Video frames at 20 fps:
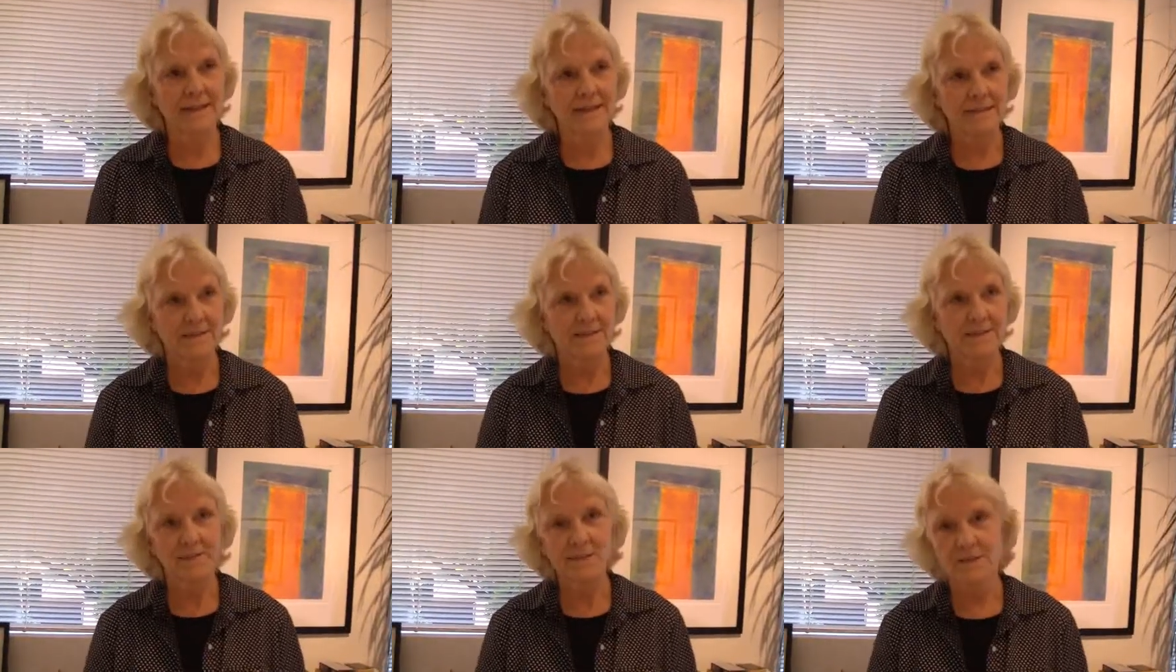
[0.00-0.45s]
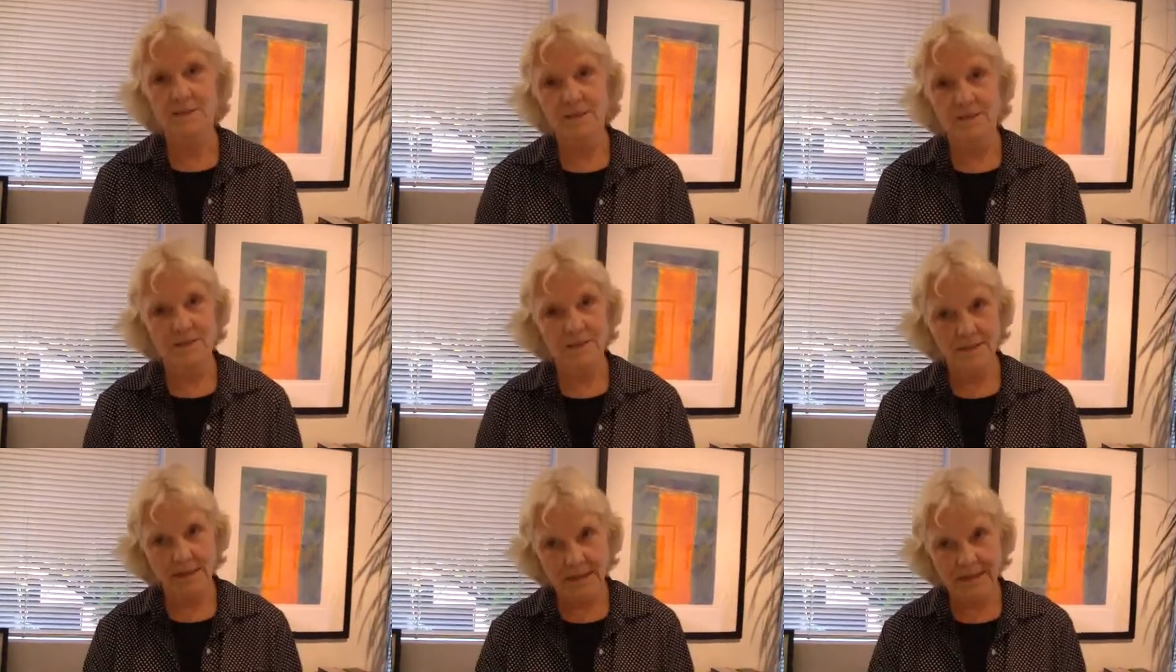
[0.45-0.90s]
and
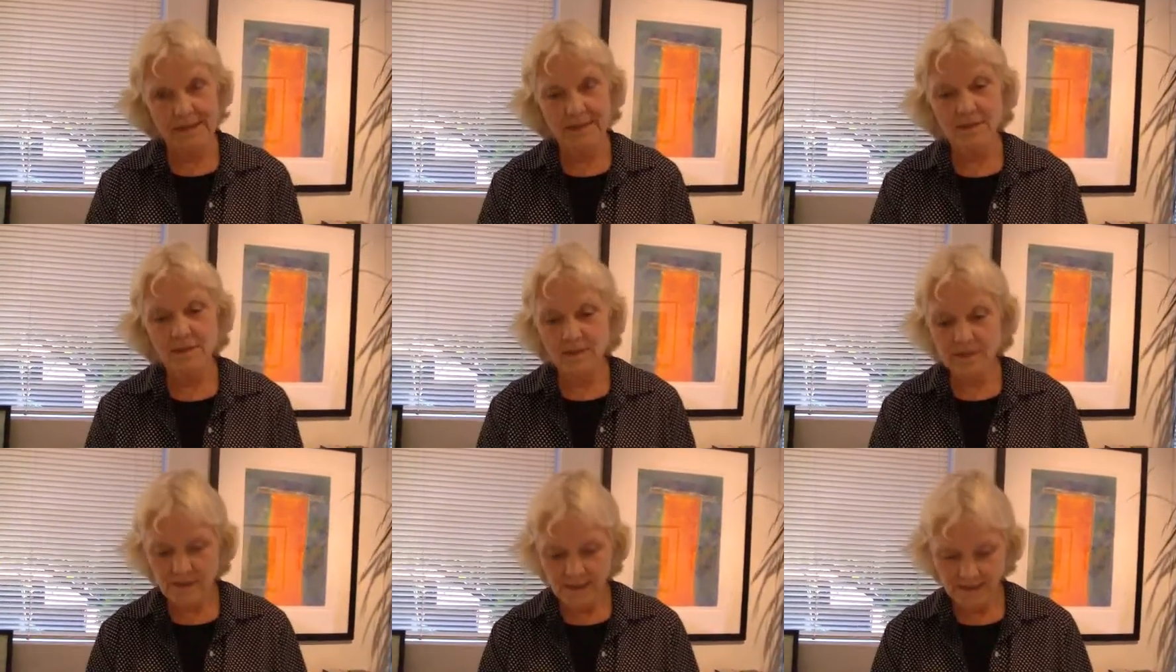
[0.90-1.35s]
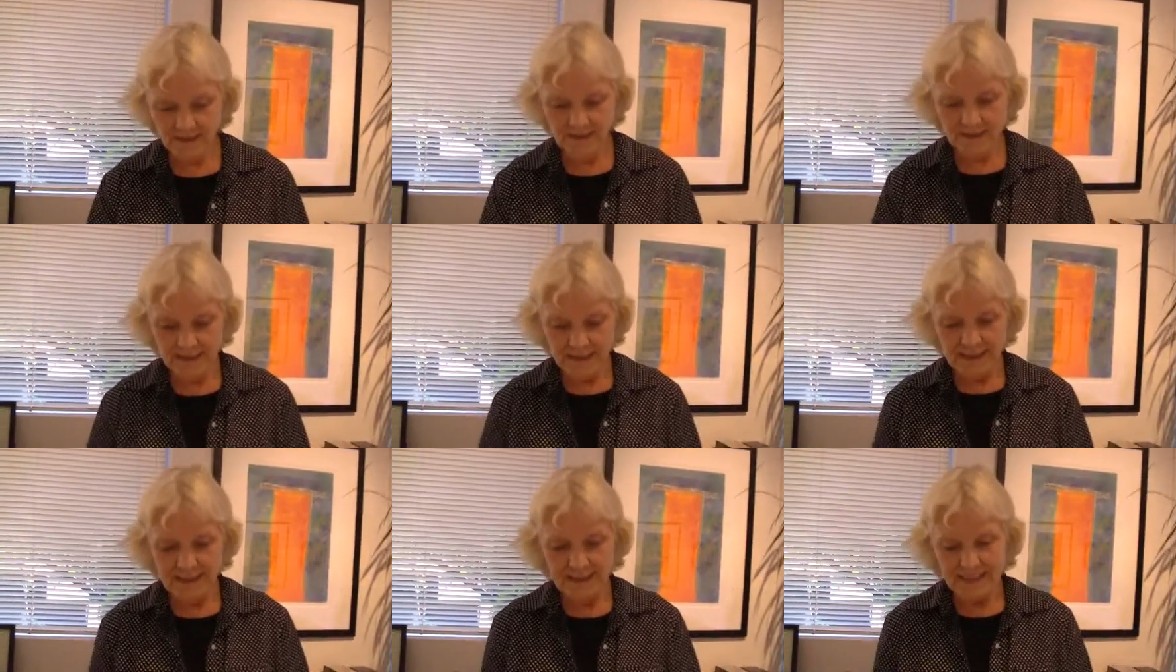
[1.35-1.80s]
different layers,
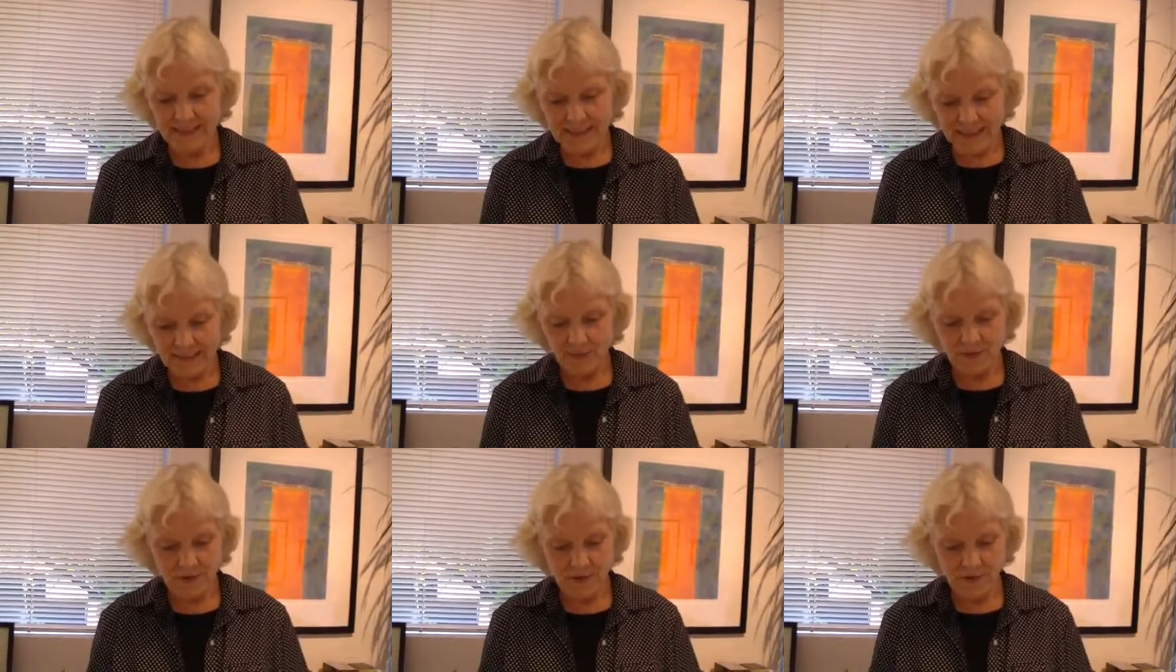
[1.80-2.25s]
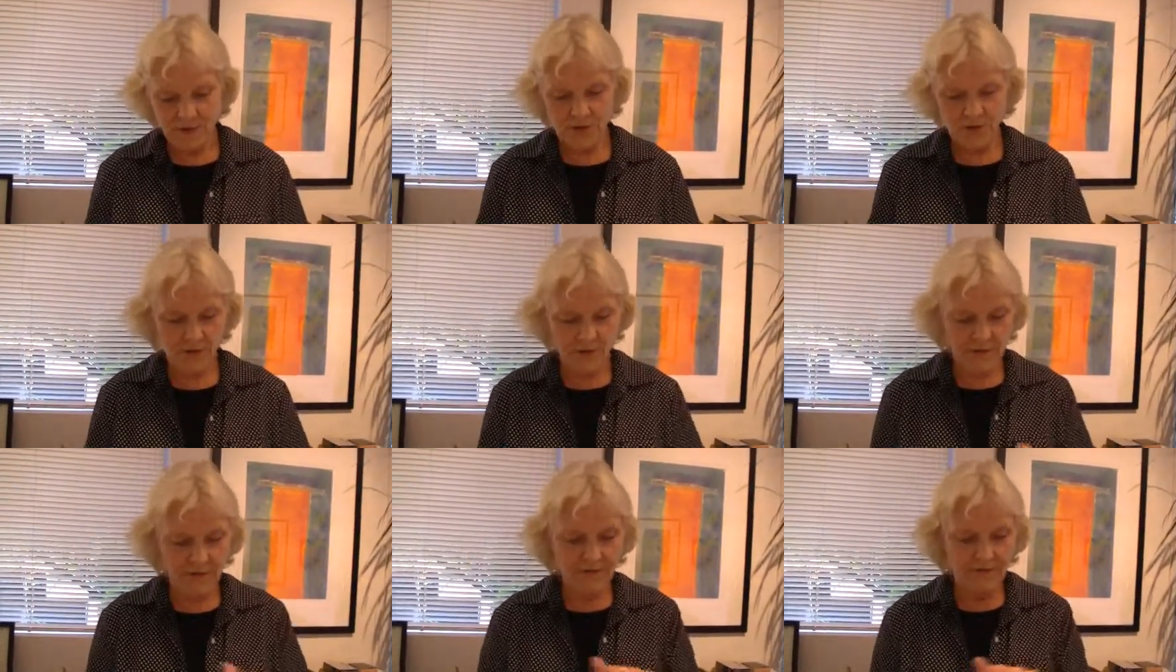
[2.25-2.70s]

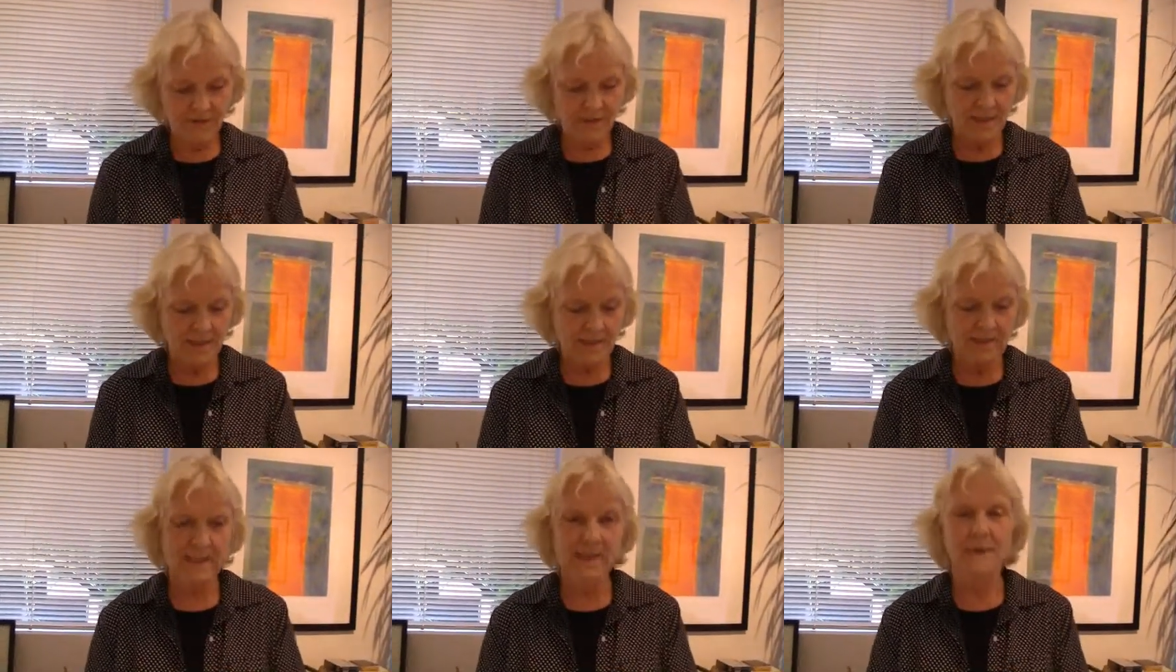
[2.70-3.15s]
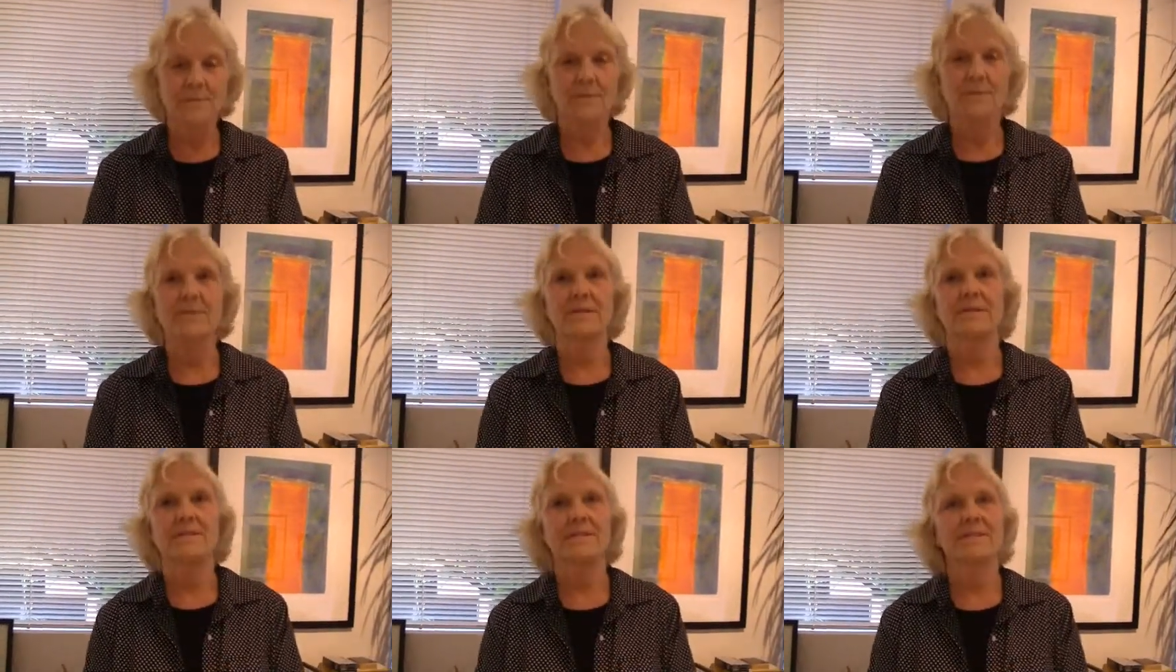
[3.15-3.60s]
which gives it
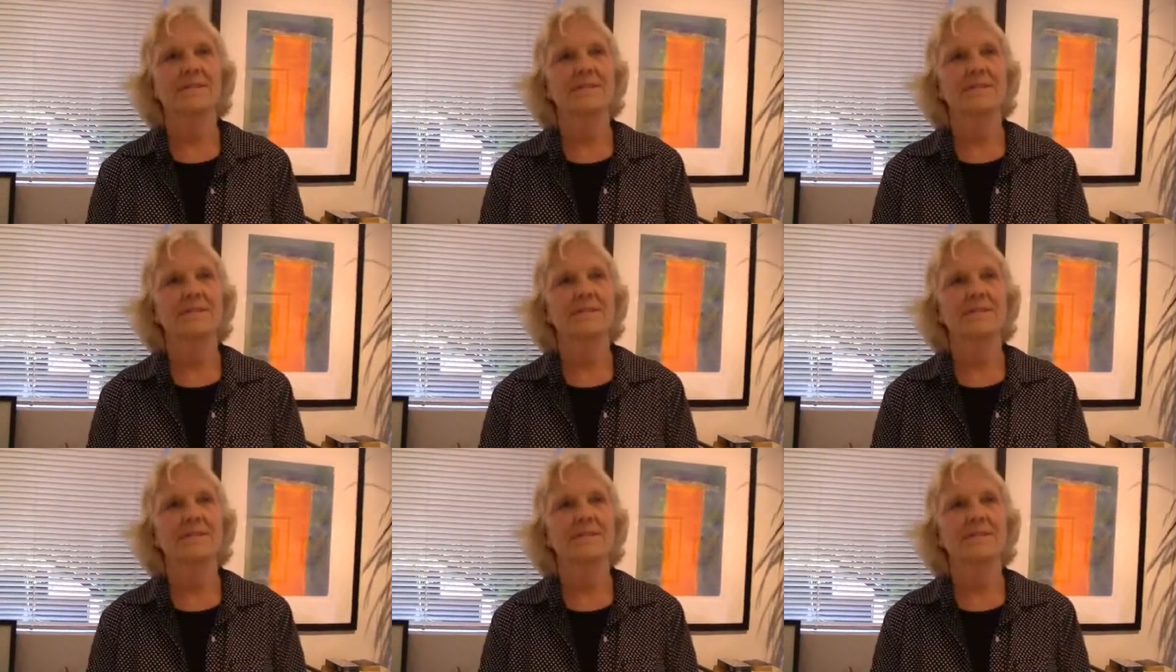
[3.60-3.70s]
depth